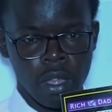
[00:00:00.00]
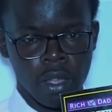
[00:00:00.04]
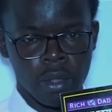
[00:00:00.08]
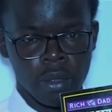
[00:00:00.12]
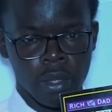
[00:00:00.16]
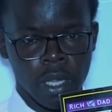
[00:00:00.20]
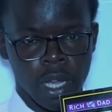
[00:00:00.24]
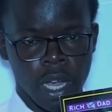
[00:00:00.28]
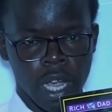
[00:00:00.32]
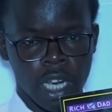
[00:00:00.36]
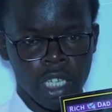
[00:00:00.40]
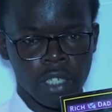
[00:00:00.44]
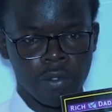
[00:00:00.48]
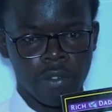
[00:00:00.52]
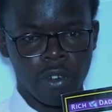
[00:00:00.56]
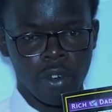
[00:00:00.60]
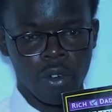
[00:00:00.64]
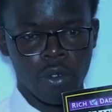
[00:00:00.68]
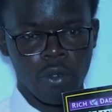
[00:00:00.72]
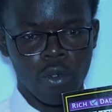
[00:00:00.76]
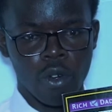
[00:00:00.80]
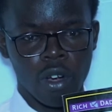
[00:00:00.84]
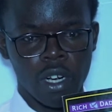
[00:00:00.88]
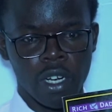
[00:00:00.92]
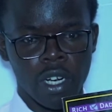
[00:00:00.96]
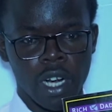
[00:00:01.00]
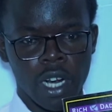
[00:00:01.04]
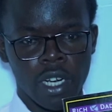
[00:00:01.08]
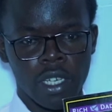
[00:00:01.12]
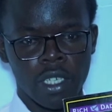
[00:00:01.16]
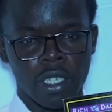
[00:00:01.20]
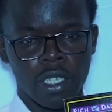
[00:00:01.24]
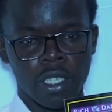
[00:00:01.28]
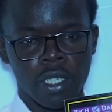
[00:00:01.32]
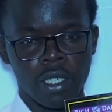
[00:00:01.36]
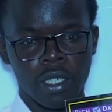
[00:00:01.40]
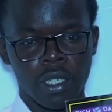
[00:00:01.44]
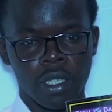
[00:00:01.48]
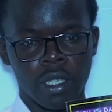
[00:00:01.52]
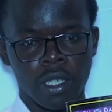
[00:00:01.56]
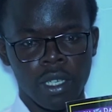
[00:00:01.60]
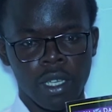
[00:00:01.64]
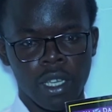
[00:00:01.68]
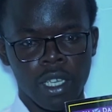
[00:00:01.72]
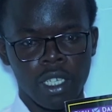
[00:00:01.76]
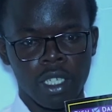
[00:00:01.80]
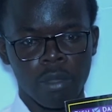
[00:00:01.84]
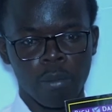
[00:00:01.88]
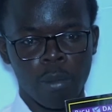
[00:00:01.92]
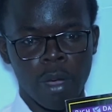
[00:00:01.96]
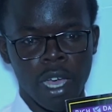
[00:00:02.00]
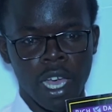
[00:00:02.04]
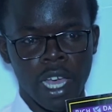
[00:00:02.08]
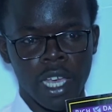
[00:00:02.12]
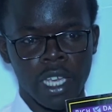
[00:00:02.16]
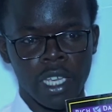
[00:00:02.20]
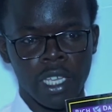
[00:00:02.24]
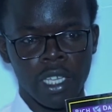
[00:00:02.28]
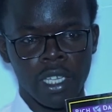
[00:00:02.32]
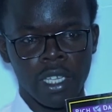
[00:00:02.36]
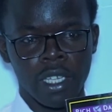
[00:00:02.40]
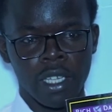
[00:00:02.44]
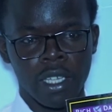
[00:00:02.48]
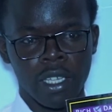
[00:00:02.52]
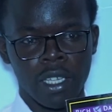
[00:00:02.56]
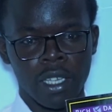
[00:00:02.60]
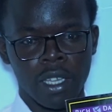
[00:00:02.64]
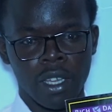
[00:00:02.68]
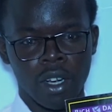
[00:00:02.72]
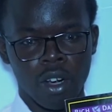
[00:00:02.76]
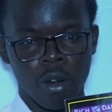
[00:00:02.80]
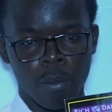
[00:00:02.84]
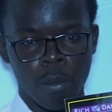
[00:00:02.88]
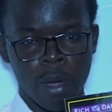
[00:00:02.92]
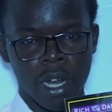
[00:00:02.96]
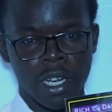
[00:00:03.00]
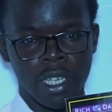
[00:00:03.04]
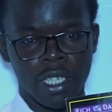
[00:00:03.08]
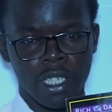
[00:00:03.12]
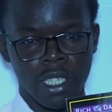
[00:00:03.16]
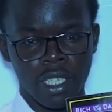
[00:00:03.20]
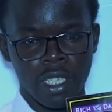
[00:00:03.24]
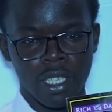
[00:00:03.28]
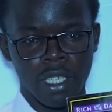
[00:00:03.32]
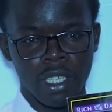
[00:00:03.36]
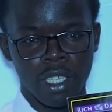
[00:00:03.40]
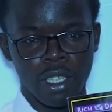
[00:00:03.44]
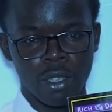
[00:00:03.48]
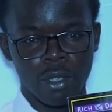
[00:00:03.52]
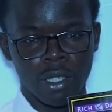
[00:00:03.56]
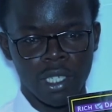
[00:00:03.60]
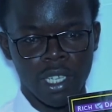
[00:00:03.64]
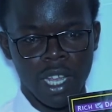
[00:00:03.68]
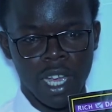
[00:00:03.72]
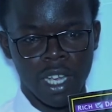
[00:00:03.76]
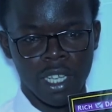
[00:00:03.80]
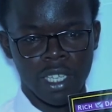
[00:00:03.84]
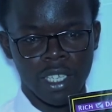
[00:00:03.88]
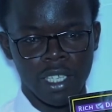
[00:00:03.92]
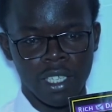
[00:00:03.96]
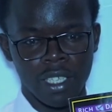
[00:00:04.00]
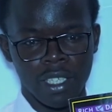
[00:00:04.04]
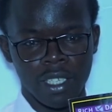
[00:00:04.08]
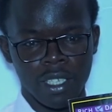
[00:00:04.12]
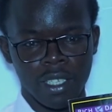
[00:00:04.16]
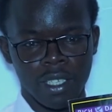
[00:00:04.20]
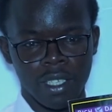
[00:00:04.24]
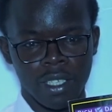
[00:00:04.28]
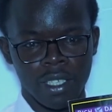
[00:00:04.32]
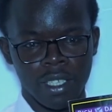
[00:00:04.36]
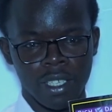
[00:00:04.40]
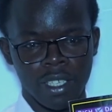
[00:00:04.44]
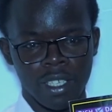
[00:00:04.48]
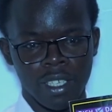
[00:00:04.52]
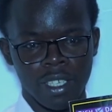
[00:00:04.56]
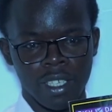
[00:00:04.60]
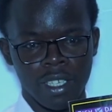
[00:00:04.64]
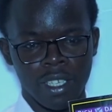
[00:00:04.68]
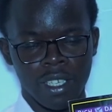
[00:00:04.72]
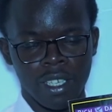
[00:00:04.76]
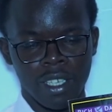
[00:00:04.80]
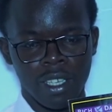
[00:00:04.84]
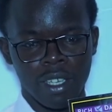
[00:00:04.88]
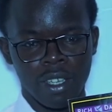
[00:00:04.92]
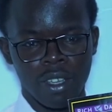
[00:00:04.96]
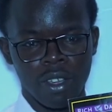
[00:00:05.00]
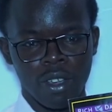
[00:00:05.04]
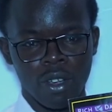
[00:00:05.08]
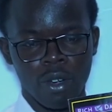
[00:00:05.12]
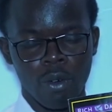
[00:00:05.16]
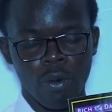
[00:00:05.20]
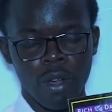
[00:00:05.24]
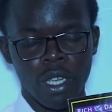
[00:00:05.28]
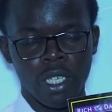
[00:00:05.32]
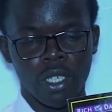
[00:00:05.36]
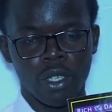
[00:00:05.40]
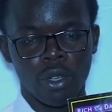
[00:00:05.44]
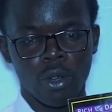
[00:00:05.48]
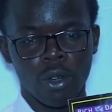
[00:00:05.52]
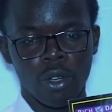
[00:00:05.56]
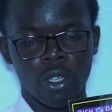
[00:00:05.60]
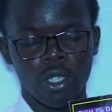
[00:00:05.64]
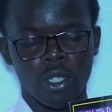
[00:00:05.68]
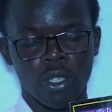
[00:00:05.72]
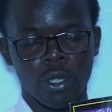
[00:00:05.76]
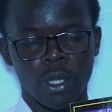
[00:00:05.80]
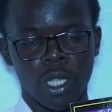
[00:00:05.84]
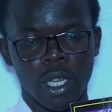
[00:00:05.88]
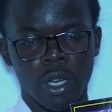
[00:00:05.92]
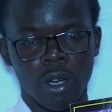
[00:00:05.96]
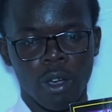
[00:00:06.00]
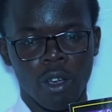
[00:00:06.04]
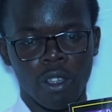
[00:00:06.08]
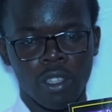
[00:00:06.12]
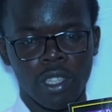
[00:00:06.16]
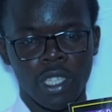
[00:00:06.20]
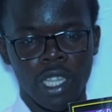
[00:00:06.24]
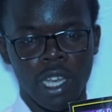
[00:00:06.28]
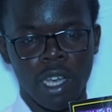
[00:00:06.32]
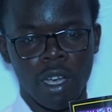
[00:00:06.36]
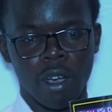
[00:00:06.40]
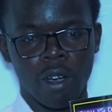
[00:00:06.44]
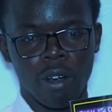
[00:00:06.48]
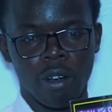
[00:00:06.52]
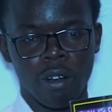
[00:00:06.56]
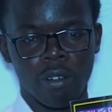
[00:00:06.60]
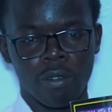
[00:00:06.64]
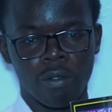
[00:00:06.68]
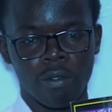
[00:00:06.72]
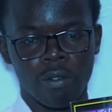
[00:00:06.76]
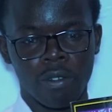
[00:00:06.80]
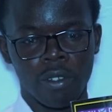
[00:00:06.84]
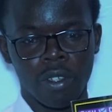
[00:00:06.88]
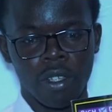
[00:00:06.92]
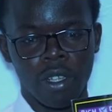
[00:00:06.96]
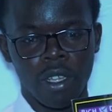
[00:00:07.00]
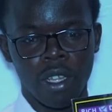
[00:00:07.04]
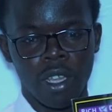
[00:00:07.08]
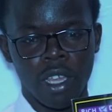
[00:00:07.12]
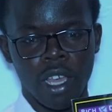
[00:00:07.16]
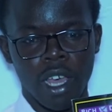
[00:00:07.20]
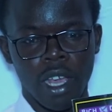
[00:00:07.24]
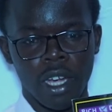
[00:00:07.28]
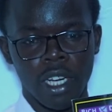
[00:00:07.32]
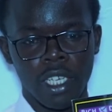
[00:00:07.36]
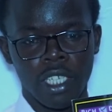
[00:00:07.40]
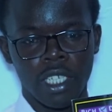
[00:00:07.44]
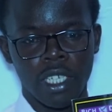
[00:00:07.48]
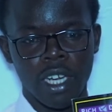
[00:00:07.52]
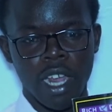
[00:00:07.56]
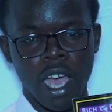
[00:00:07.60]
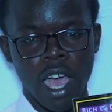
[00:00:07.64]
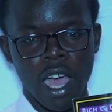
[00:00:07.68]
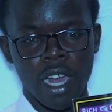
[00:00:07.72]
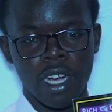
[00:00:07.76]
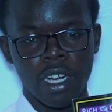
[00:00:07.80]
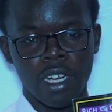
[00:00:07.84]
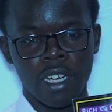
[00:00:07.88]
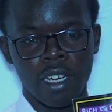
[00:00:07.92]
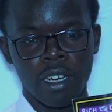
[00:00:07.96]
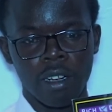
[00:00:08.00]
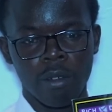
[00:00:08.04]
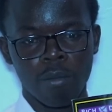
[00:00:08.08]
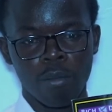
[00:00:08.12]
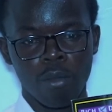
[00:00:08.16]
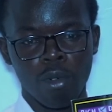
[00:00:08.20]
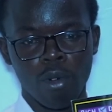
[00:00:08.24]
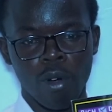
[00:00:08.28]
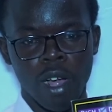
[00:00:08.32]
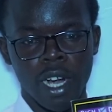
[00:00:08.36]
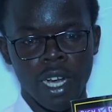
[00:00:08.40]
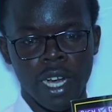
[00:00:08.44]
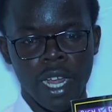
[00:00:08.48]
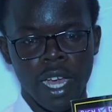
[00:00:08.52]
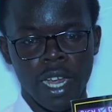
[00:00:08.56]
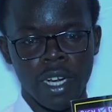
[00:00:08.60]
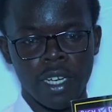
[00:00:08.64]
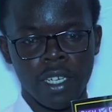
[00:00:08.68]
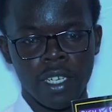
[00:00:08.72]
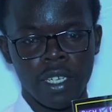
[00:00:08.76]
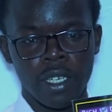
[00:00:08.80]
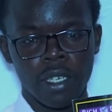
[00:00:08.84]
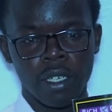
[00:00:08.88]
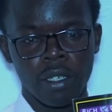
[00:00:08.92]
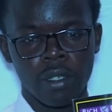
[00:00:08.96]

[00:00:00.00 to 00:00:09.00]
The Cashflow Quadrant is by Robert T. Kiyosaki, who is also the author of Rich Dad, Poor Dad,